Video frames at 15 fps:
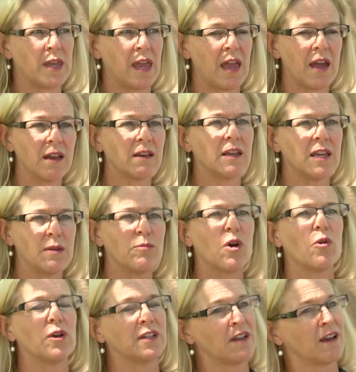We can't keep
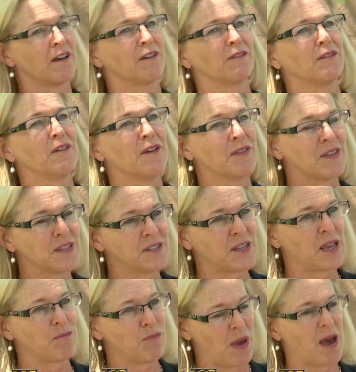going down the
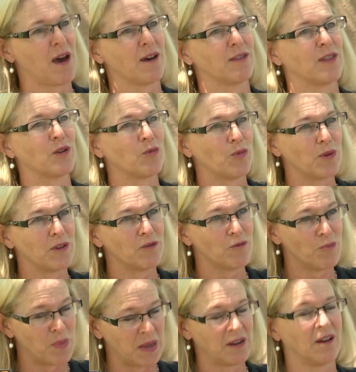same path that
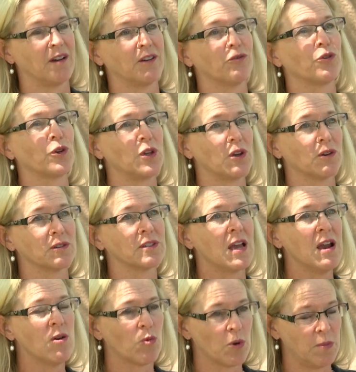we've been on for years.
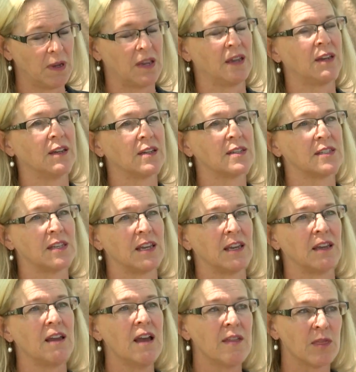We're beginning to
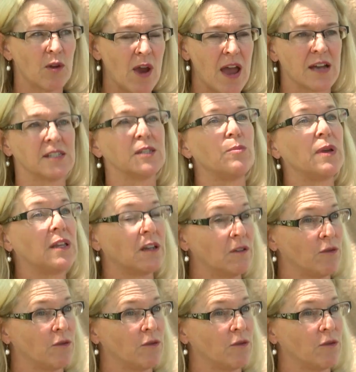see there has to be an